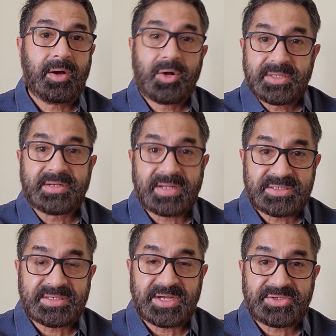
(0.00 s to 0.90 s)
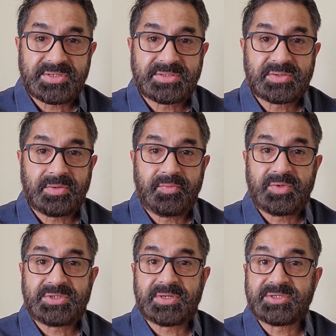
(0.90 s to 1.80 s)
all the transactions
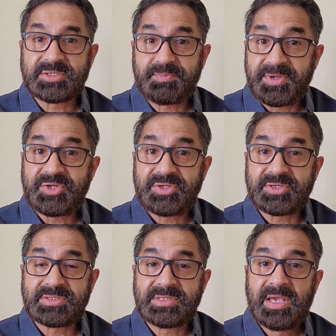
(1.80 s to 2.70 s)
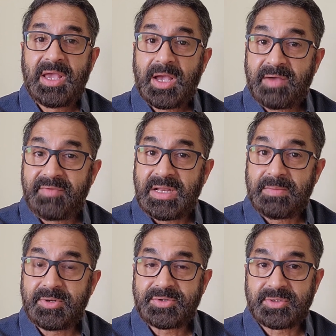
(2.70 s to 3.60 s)
which are suspicious
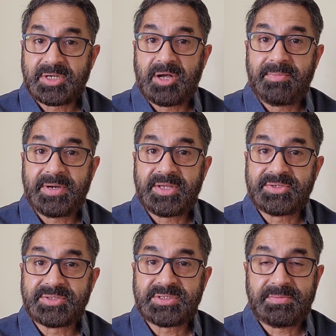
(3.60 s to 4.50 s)
available to the government agency.